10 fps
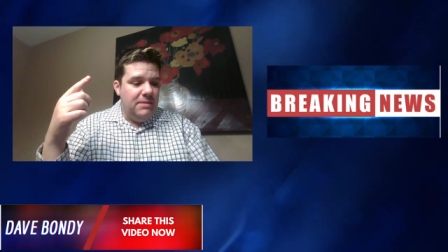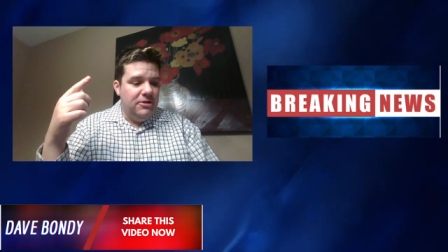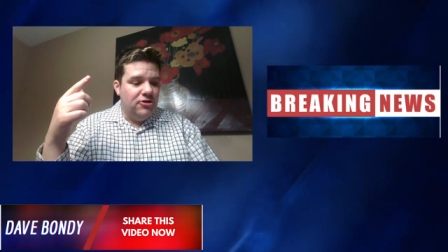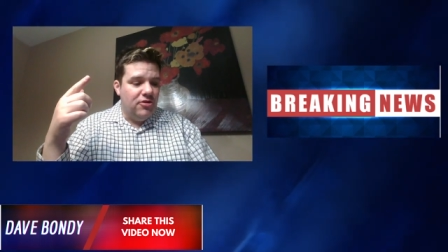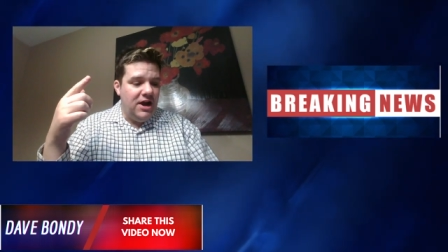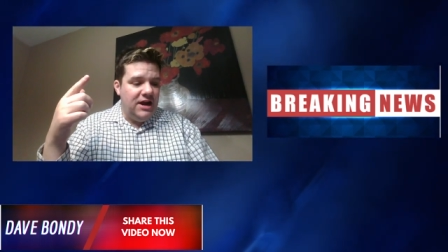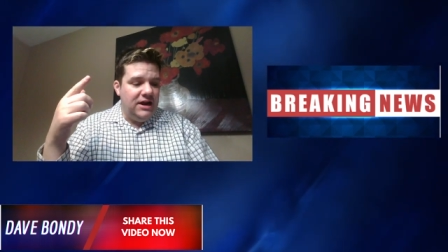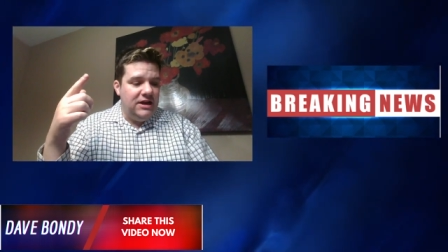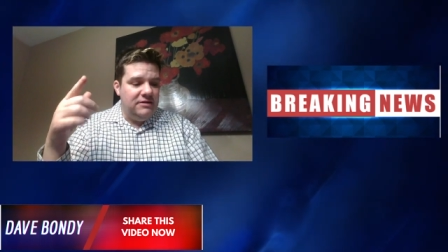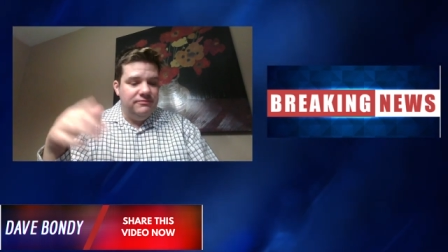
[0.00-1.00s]

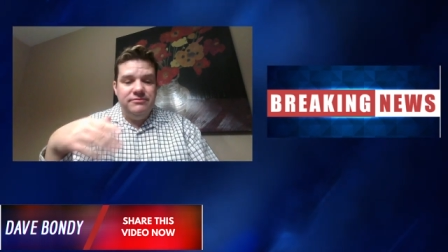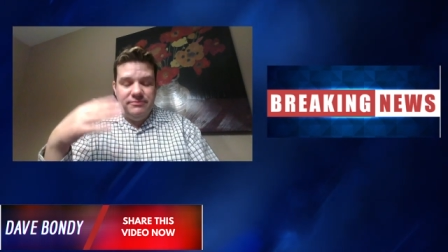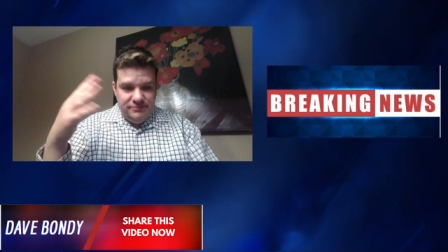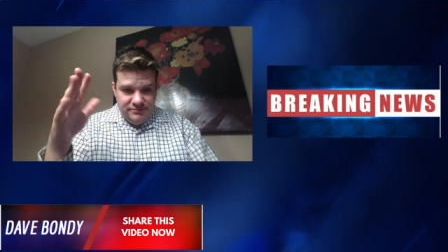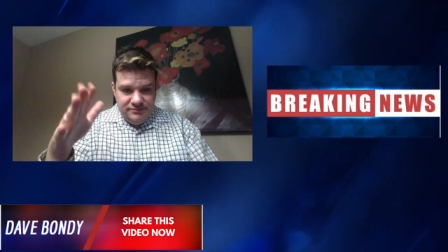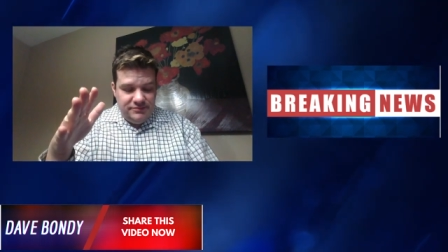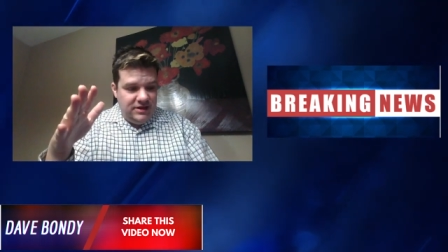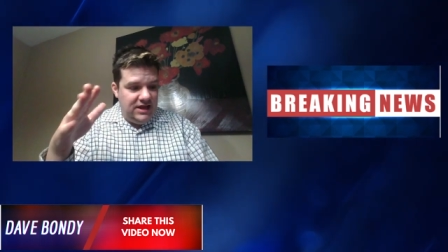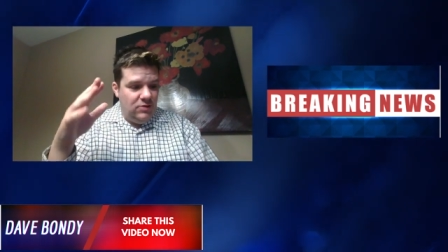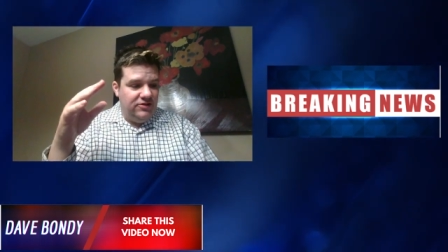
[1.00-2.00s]
McRae,
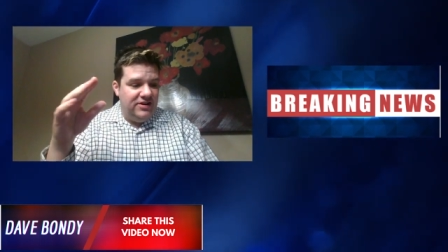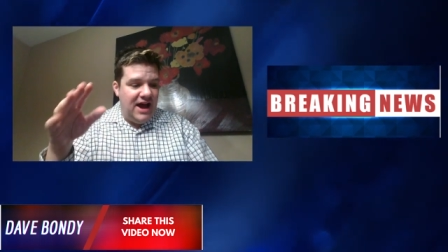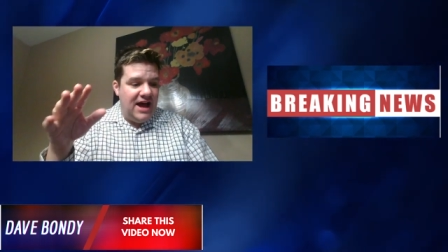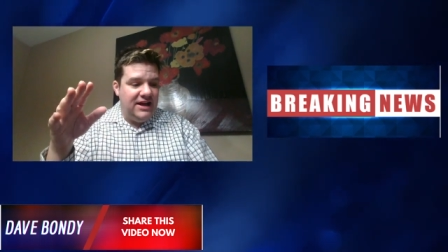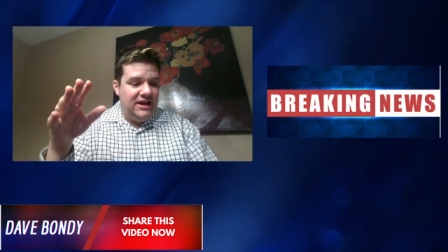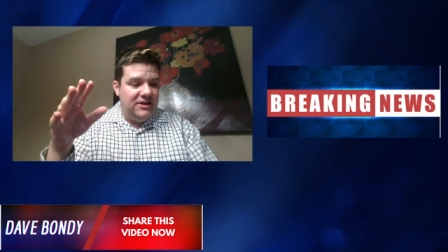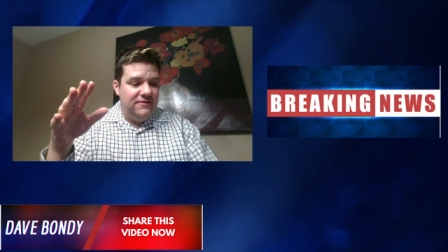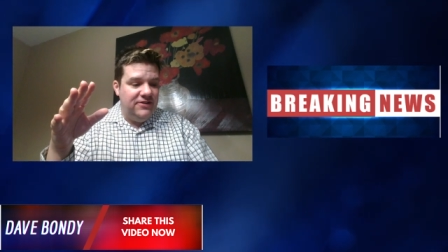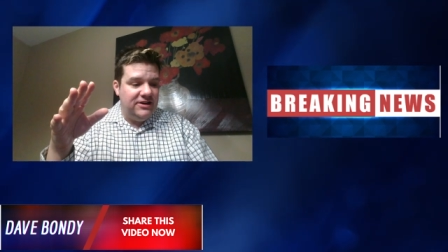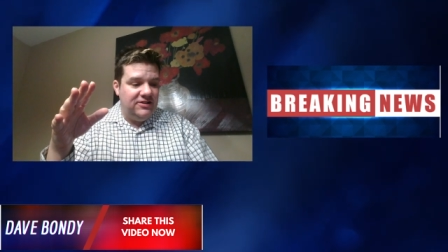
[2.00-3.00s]
he was not a
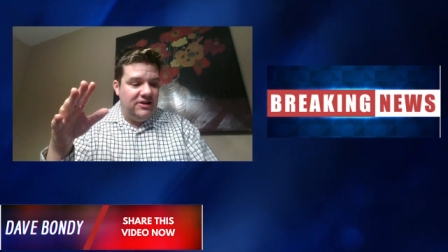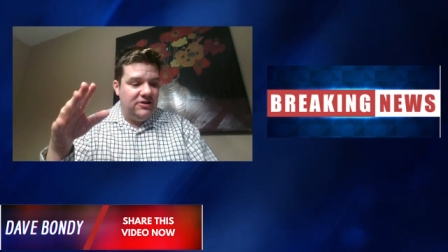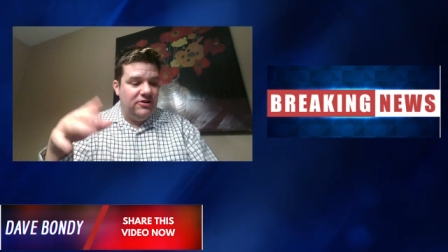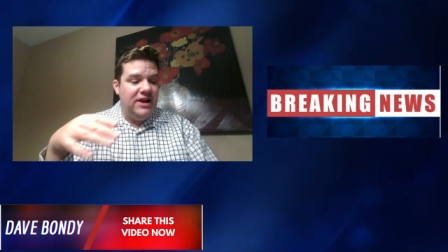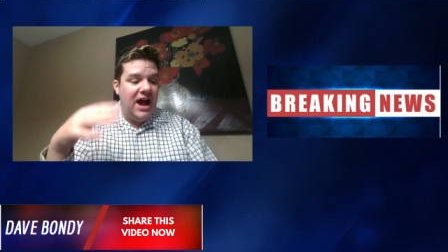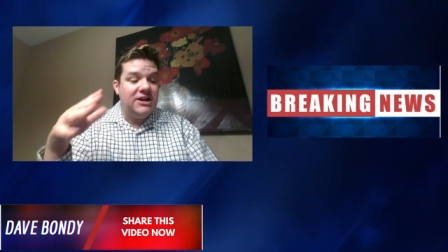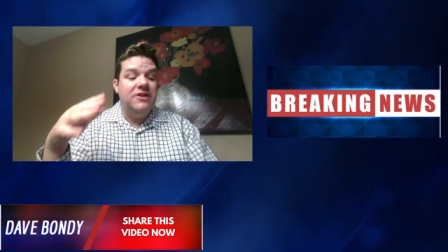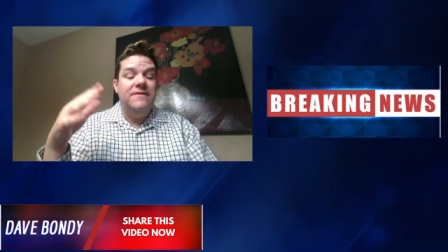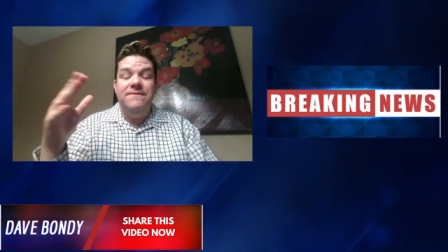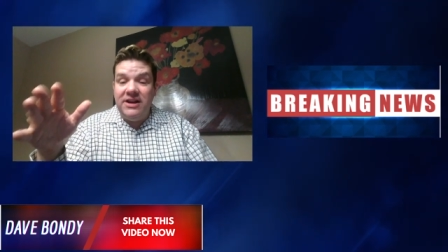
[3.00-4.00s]
convicted or not
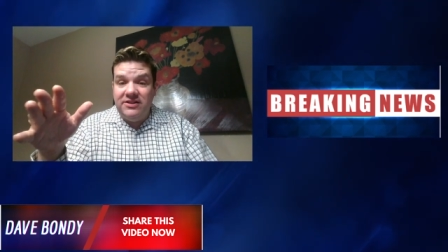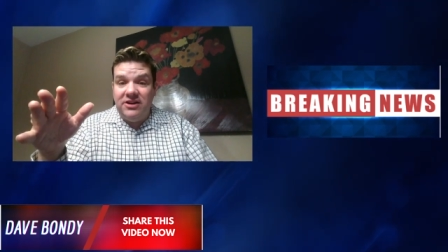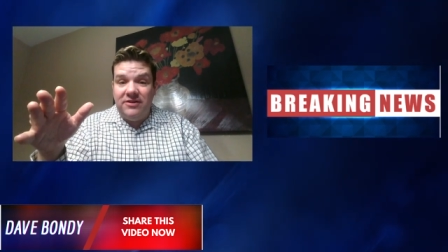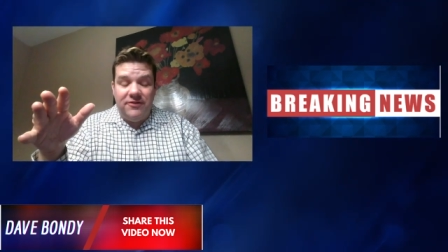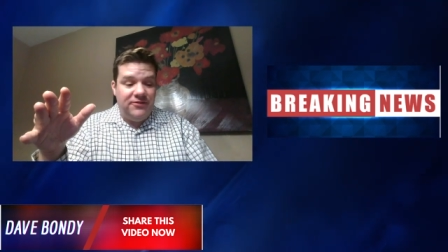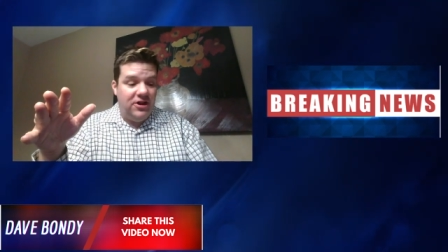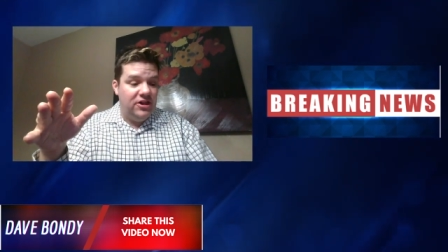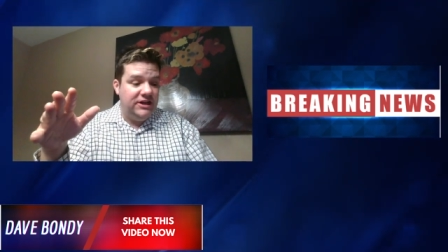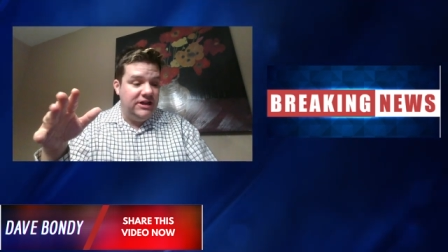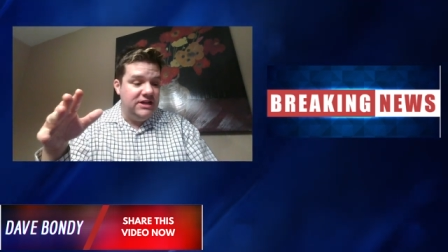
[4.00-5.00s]
convicted of a
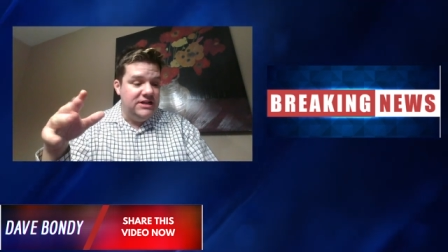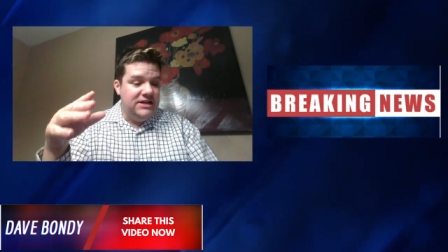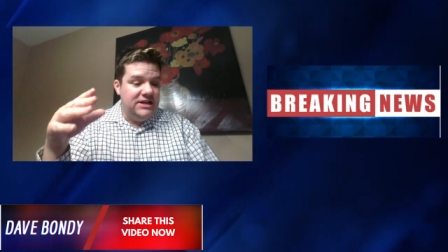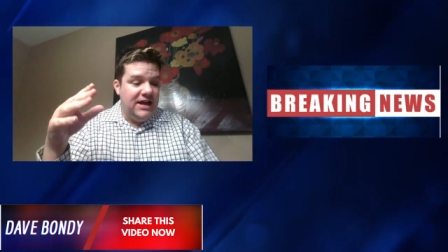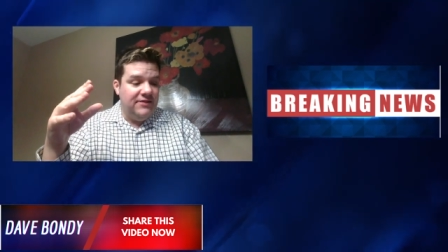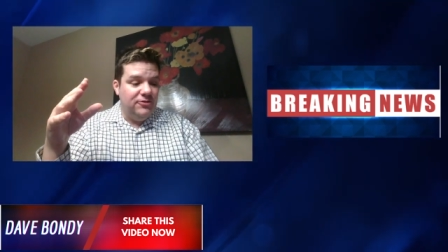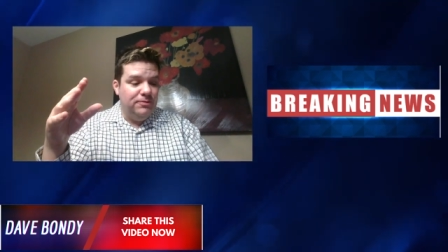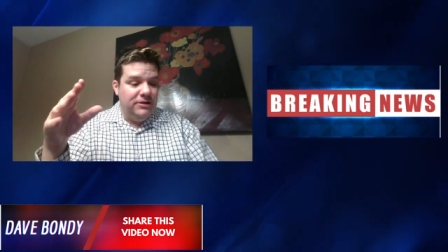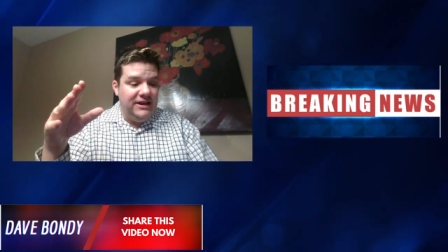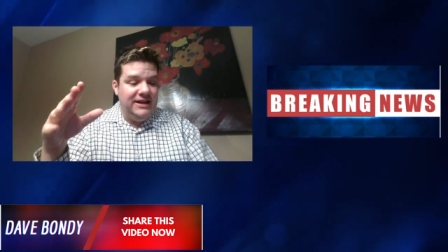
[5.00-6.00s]
felony after
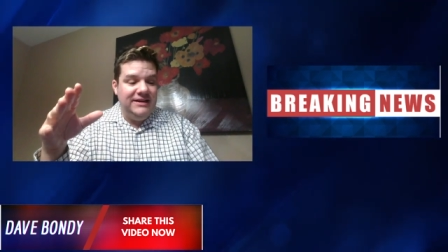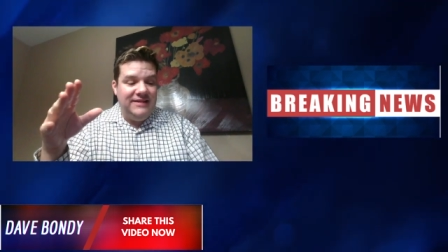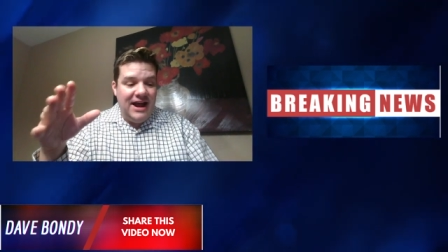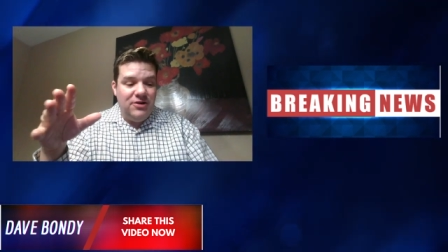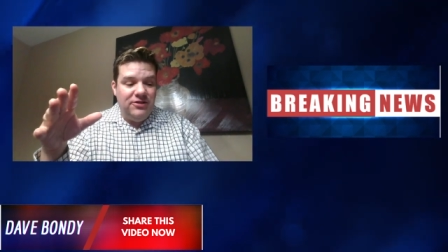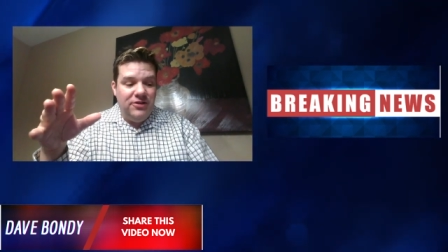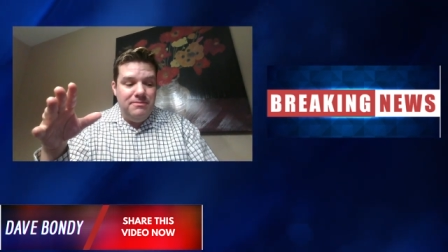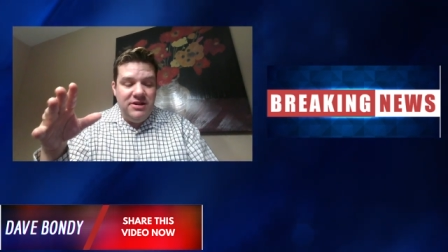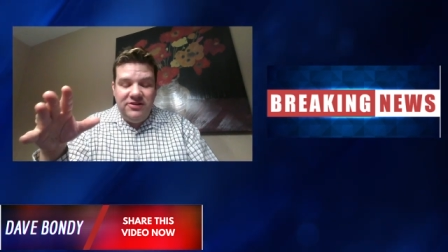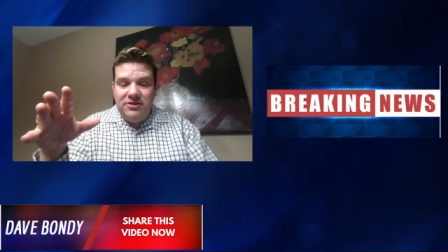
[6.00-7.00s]
pleading down to the
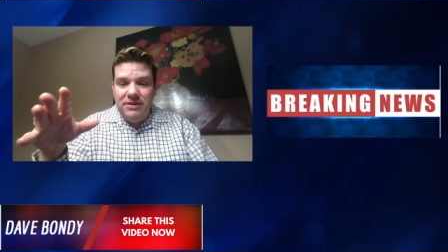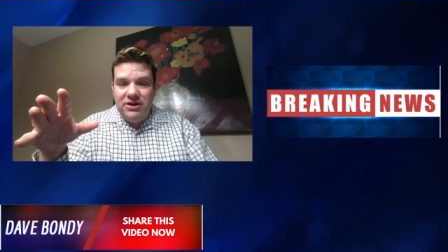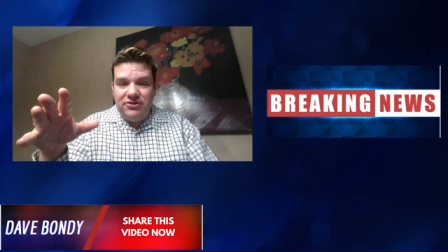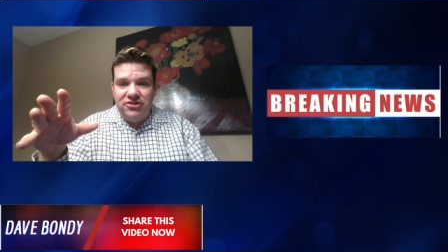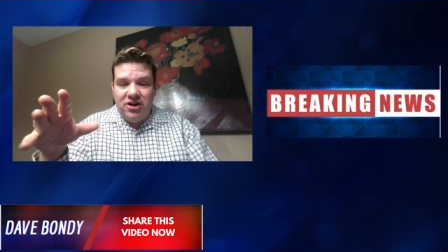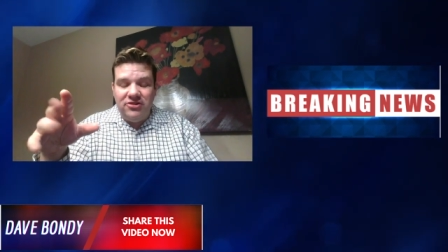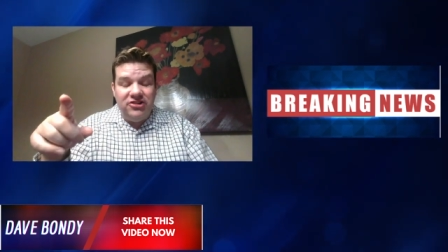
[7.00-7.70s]
misdemeanor charge.